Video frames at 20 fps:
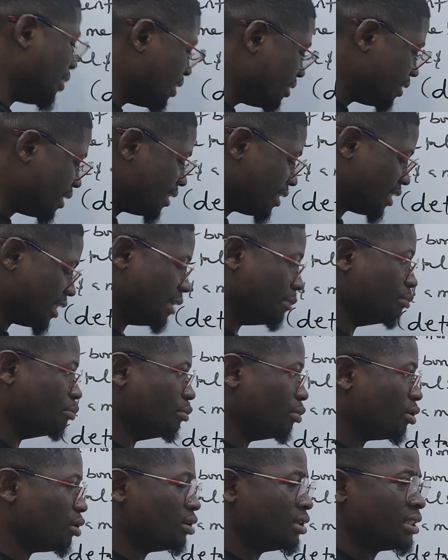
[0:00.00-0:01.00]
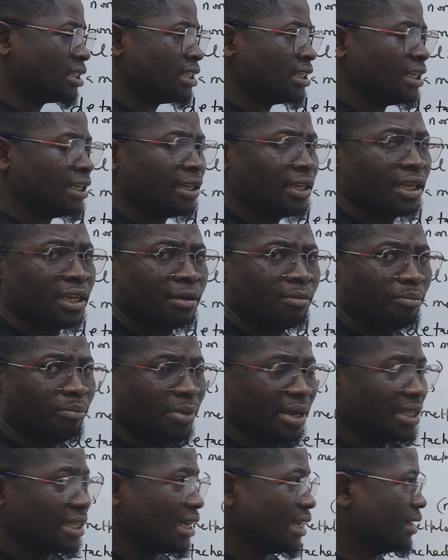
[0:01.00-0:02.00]
present in molten
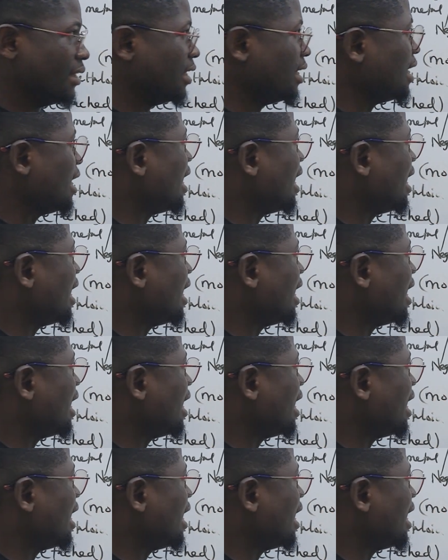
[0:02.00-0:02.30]
metal.